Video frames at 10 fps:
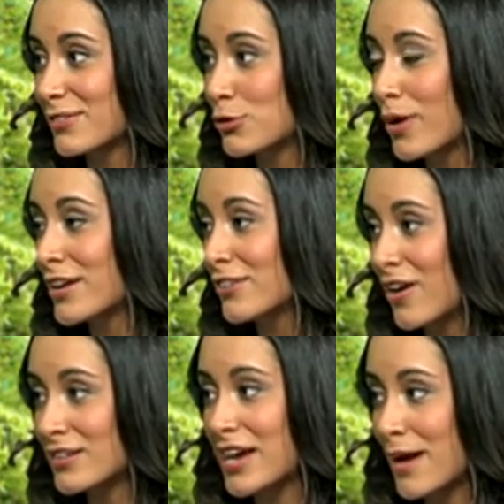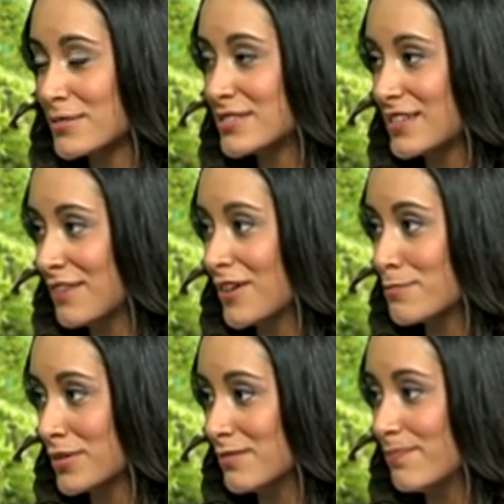quite a long time to save
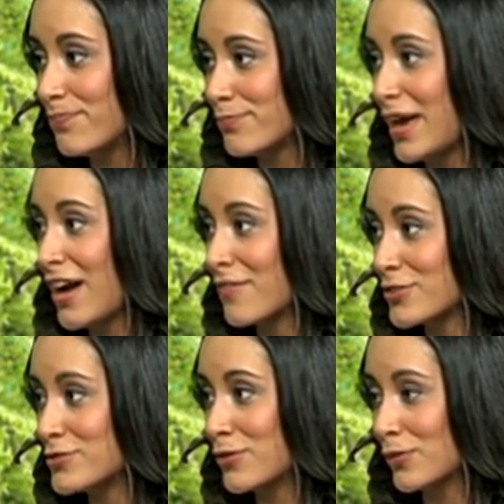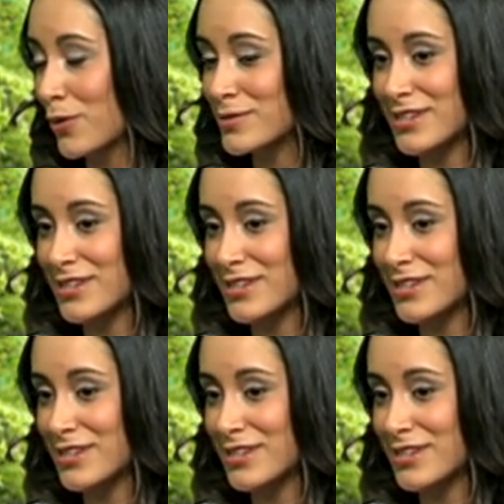up and pay off your student loans,